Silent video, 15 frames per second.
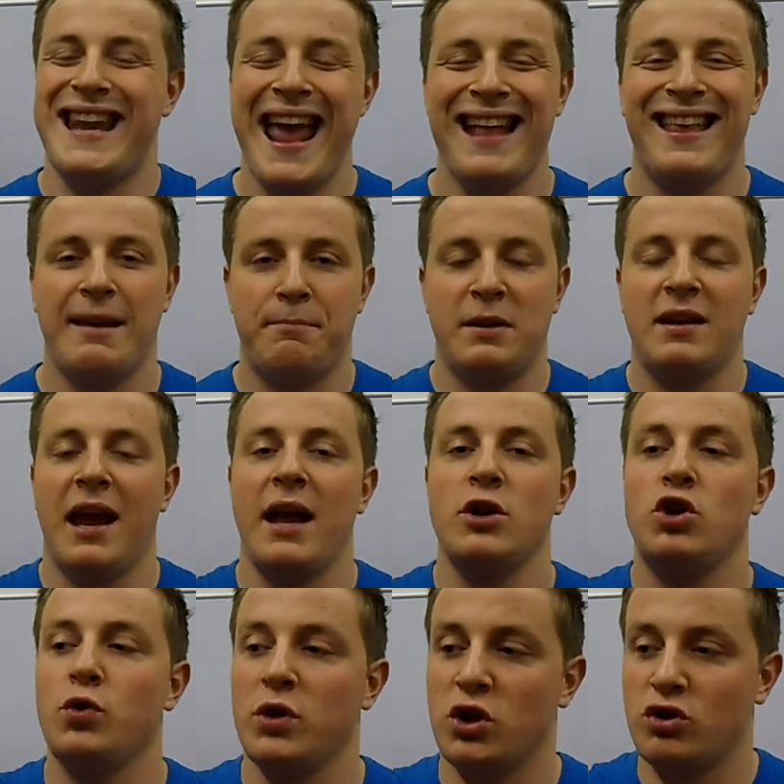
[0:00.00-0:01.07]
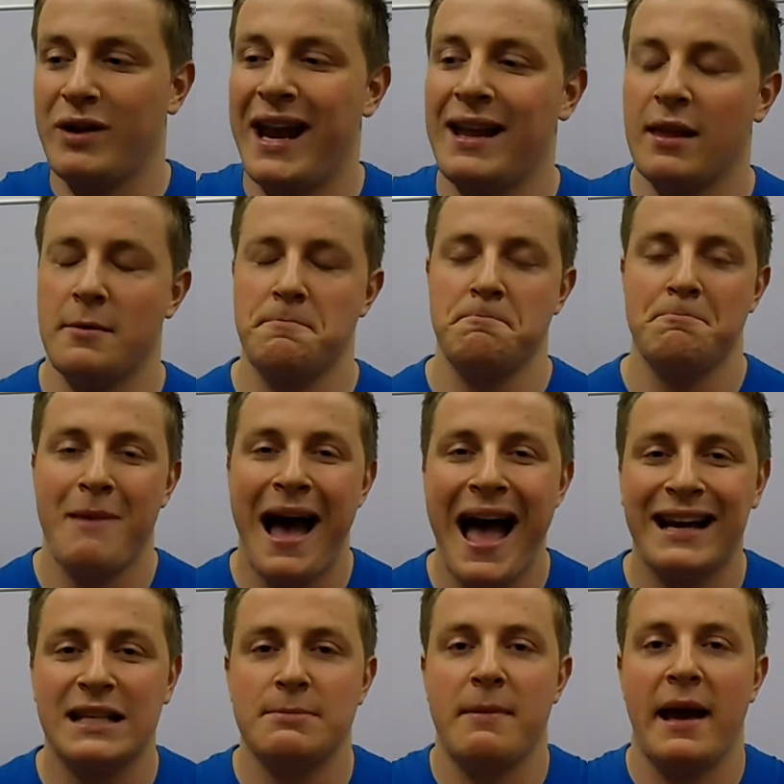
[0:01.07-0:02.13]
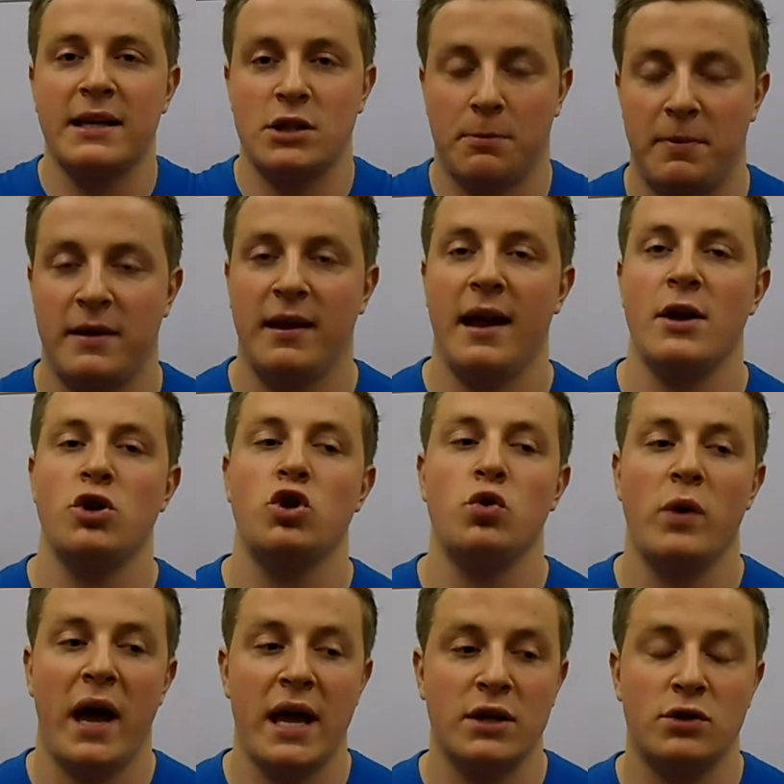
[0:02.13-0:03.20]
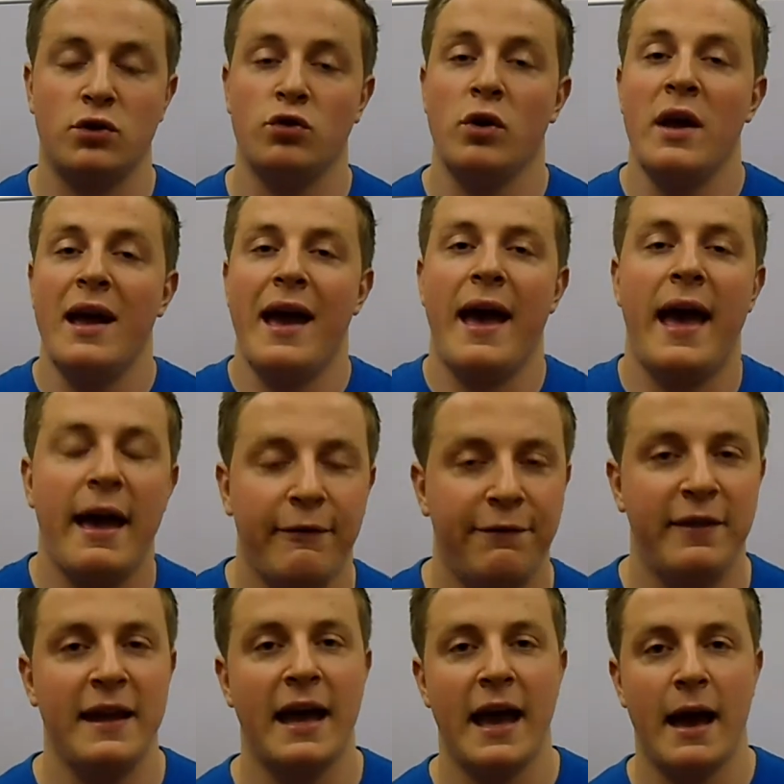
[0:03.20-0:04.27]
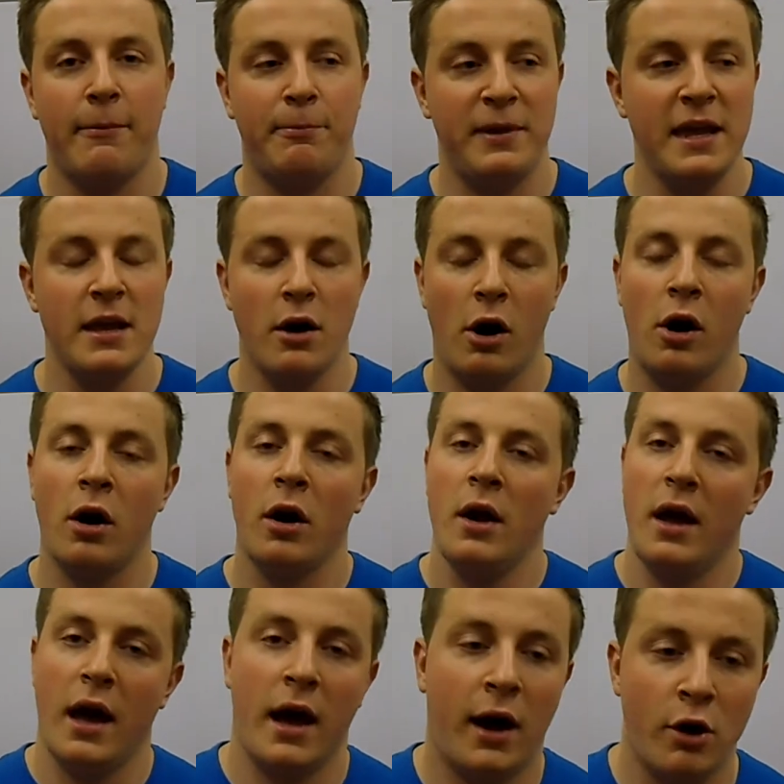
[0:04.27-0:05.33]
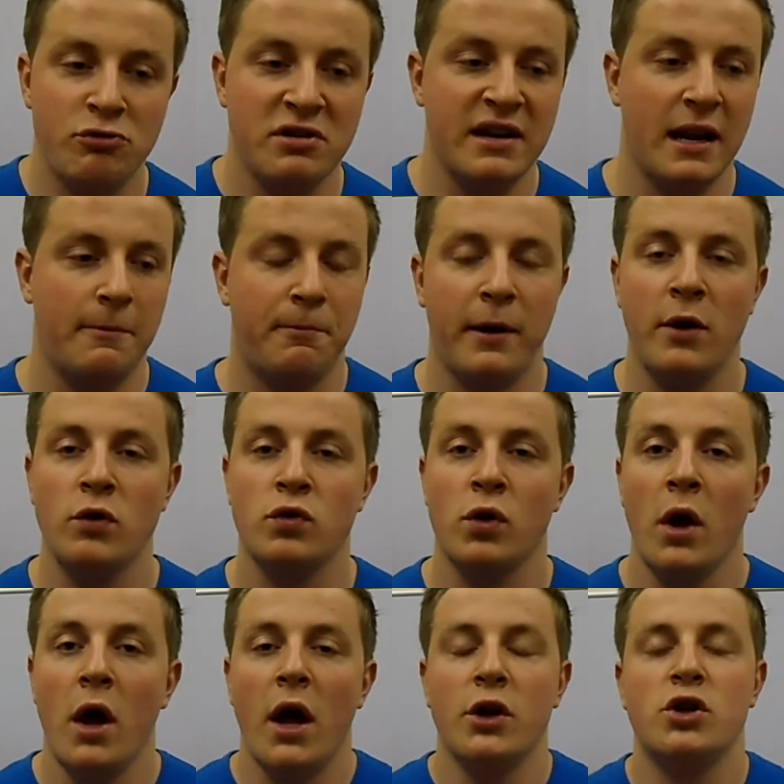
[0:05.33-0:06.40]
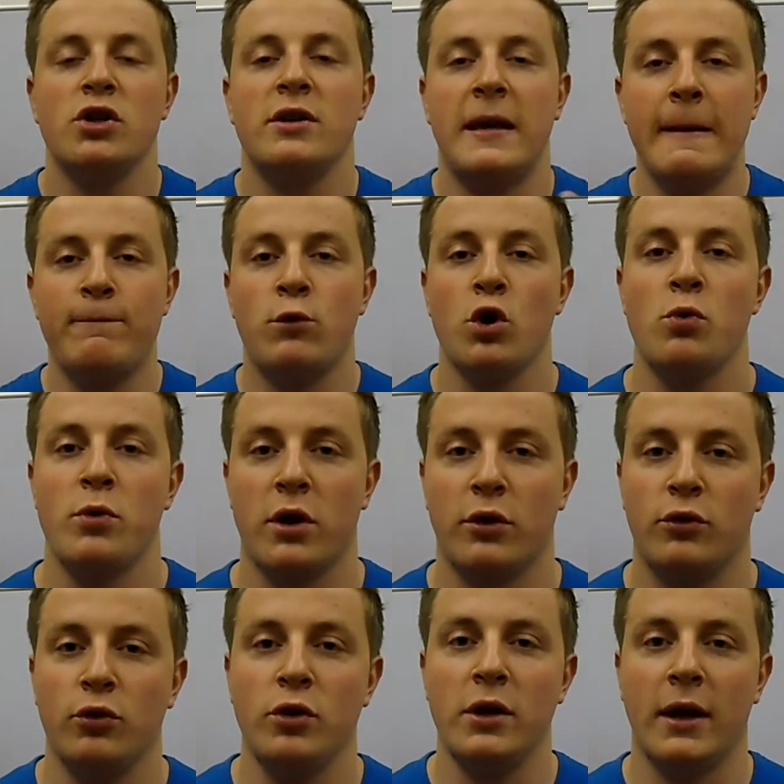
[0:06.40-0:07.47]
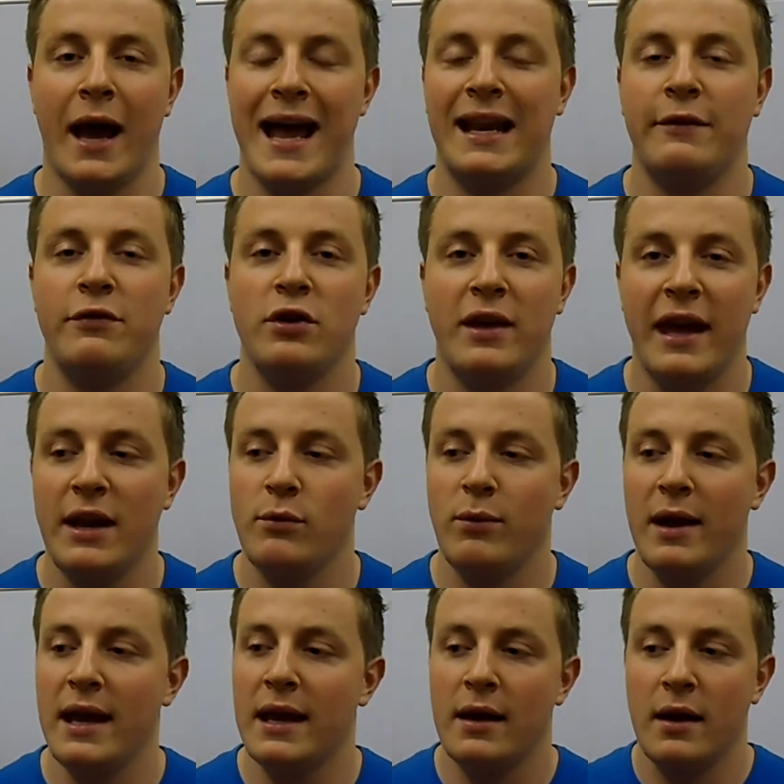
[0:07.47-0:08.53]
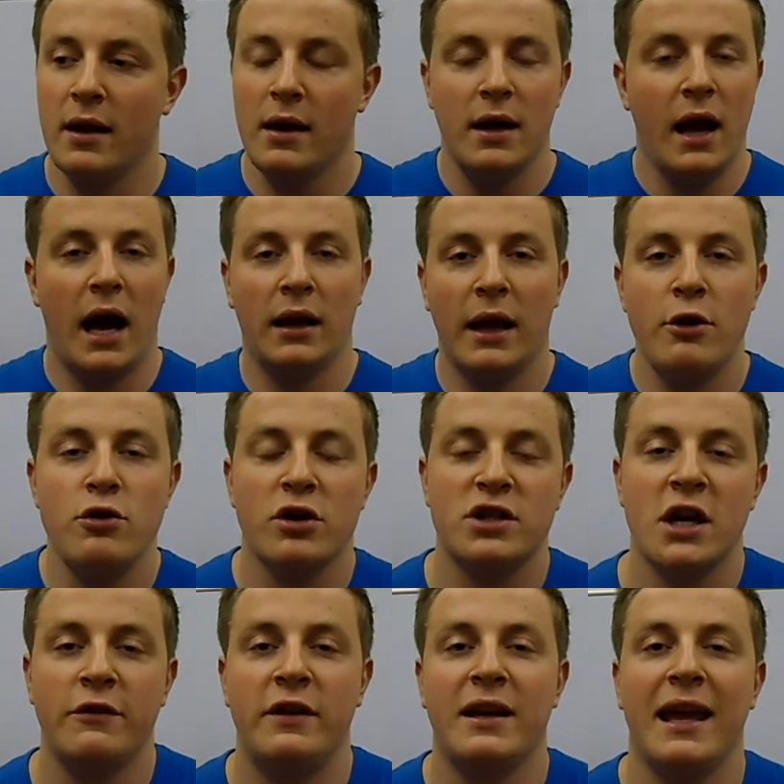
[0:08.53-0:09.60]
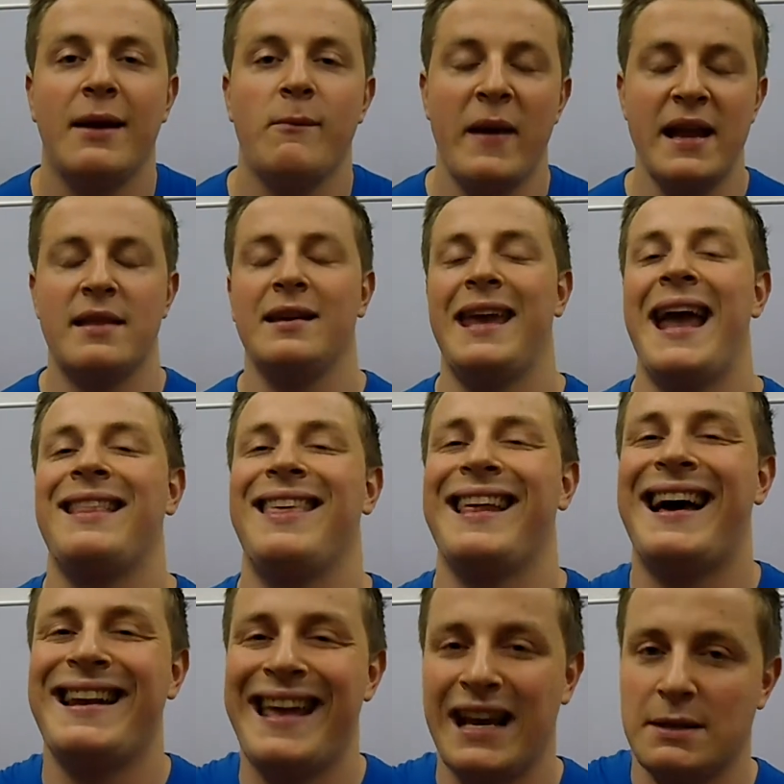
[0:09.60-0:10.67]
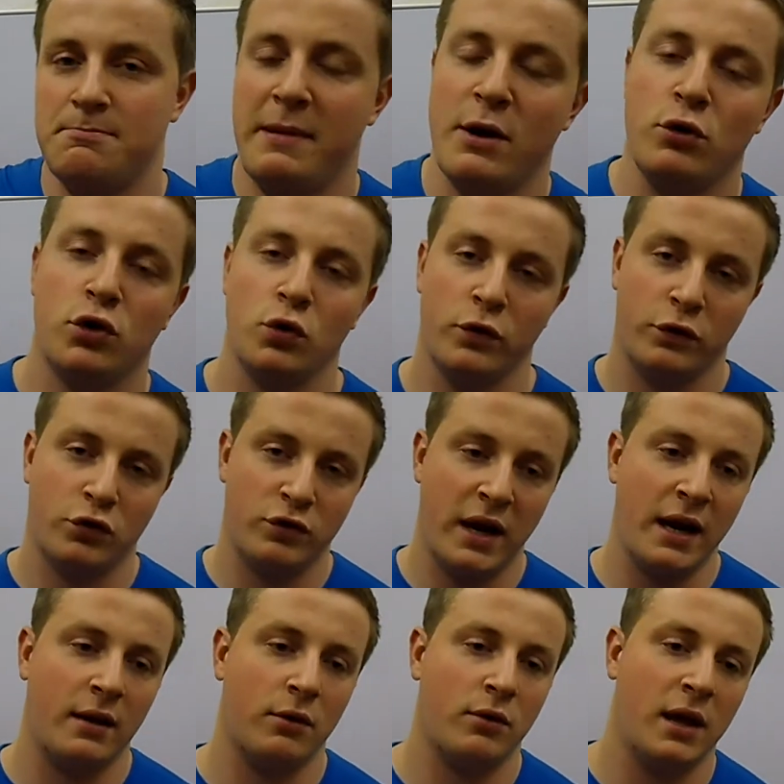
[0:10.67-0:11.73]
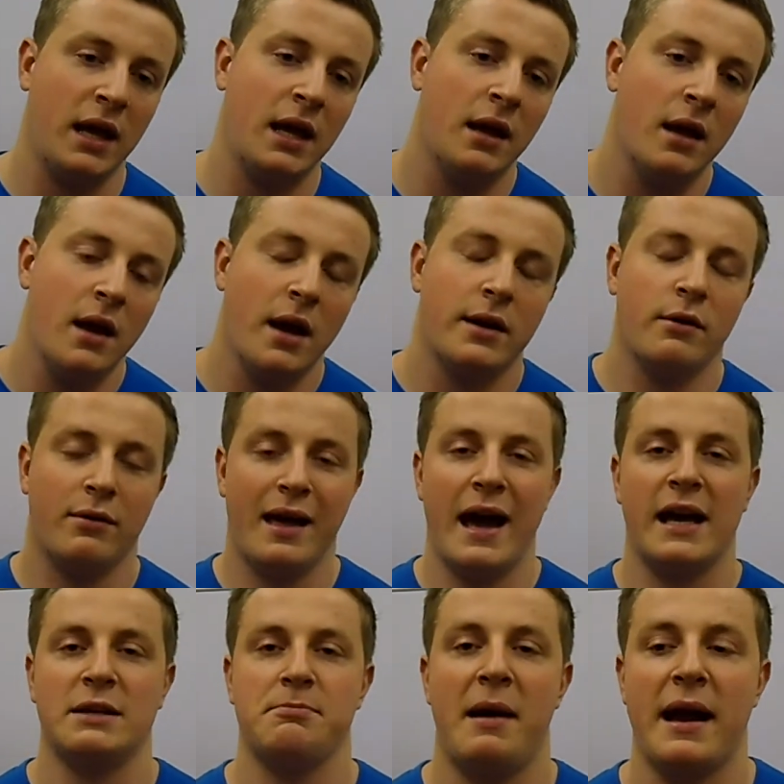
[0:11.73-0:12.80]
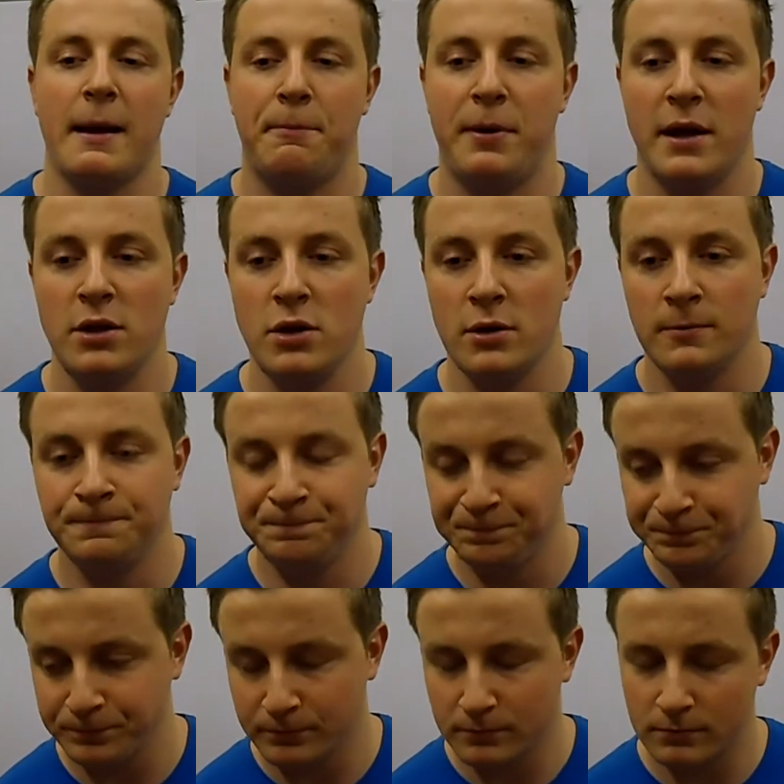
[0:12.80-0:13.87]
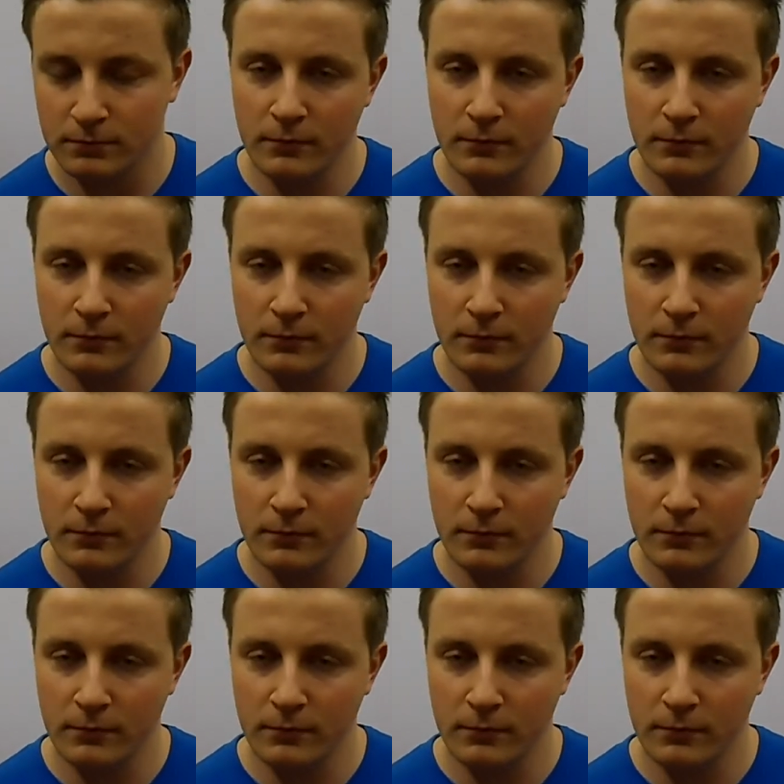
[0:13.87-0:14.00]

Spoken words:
genetic potential and strength and maximise their potential, is to, if they hit a PR at 190 pounds, just keep doing what you're doing. And if you gain weight, allow yourself to gain weight to get to that next milestone of strength, okay? Now that is my opinion.